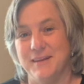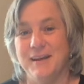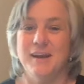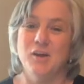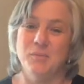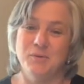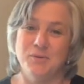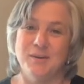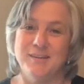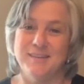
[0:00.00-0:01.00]
I hope you'll
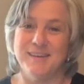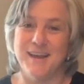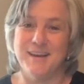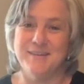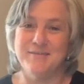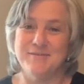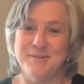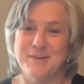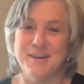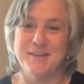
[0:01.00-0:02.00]
join us again for
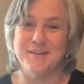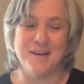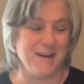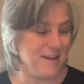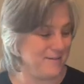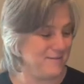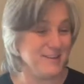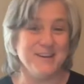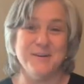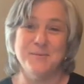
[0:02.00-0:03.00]
another
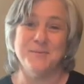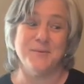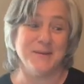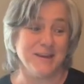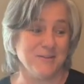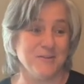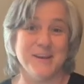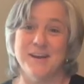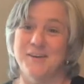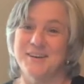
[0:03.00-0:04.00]
video where we can
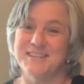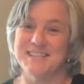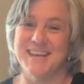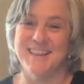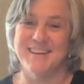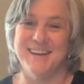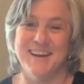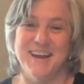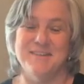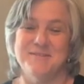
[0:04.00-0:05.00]
create art together and
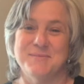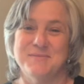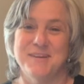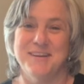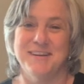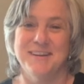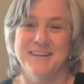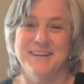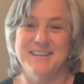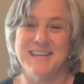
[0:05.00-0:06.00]
have some fun.
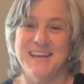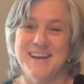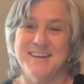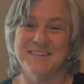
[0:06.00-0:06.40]
Take care.